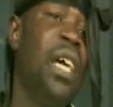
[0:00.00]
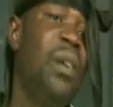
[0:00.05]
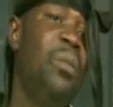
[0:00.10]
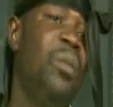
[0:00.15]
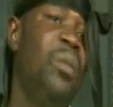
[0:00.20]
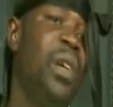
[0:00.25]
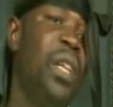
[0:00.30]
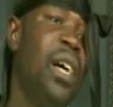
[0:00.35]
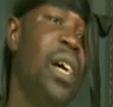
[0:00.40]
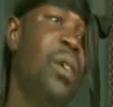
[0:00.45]

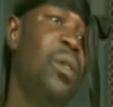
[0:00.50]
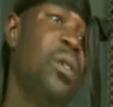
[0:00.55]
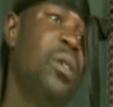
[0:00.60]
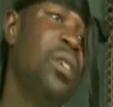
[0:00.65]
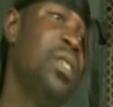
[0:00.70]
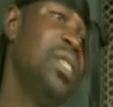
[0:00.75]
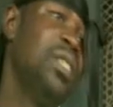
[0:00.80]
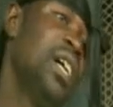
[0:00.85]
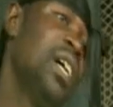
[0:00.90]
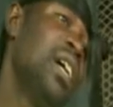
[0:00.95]
when I
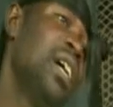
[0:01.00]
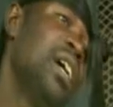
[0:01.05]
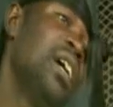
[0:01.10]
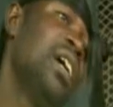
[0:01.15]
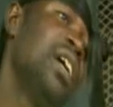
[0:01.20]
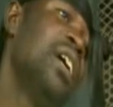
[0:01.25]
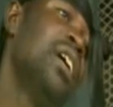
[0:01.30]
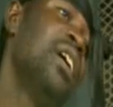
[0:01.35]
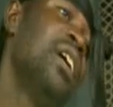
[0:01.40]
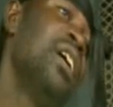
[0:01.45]
was
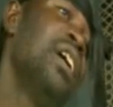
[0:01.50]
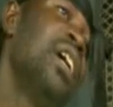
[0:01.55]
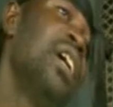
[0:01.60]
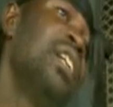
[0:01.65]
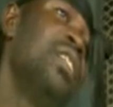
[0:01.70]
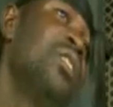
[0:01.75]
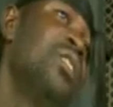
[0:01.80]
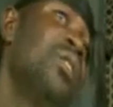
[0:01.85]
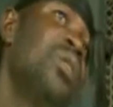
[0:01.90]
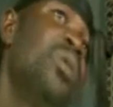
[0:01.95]
at
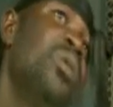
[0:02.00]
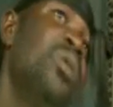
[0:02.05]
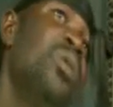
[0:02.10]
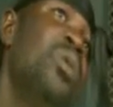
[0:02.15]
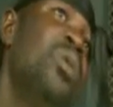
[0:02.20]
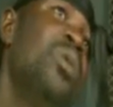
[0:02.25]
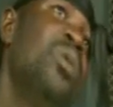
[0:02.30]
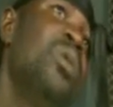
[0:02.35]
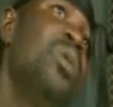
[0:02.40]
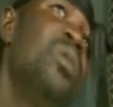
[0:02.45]

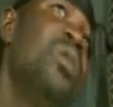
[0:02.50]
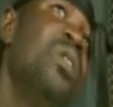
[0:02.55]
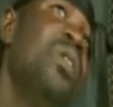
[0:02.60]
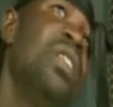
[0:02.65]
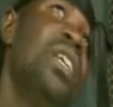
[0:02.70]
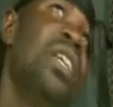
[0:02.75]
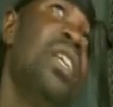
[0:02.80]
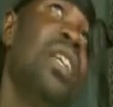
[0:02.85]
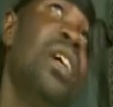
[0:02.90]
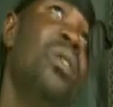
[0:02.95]
school.
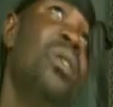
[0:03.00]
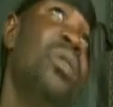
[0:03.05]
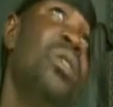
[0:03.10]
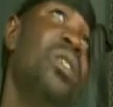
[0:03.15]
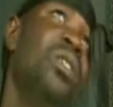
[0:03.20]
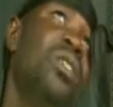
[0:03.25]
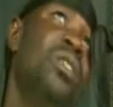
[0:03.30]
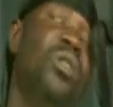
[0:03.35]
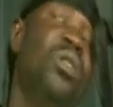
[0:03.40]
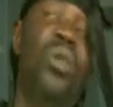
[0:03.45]
Then I
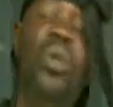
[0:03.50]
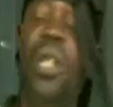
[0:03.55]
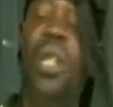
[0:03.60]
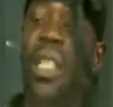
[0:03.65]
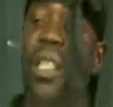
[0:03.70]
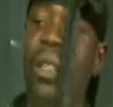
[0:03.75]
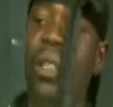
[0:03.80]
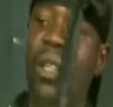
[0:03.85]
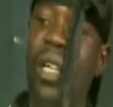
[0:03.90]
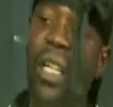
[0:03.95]
was
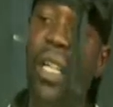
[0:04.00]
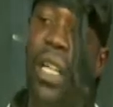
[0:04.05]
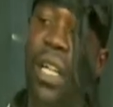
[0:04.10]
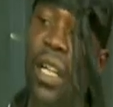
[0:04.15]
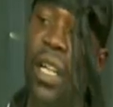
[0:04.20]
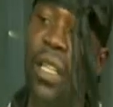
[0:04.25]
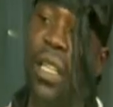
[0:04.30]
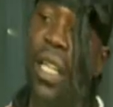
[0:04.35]
doing that